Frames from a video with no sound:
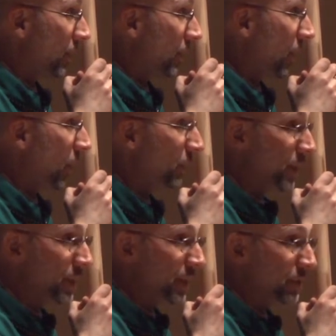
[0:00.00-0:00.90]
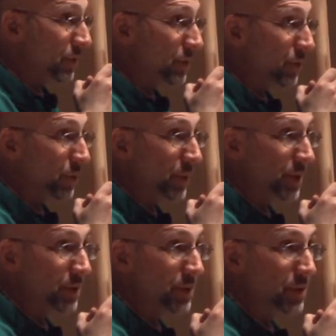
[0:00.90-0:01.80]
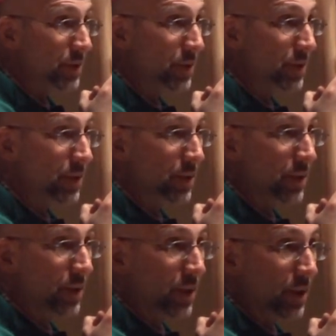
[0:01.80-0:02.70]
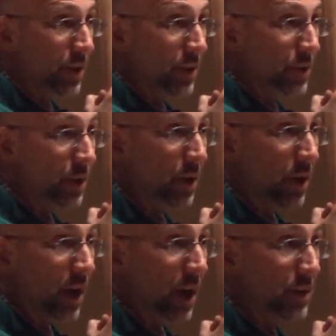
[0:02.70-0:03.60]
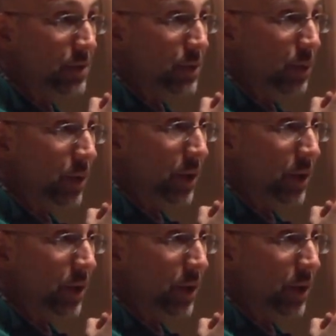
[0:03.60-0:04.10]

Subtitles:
All we need to do is turn our eyes toward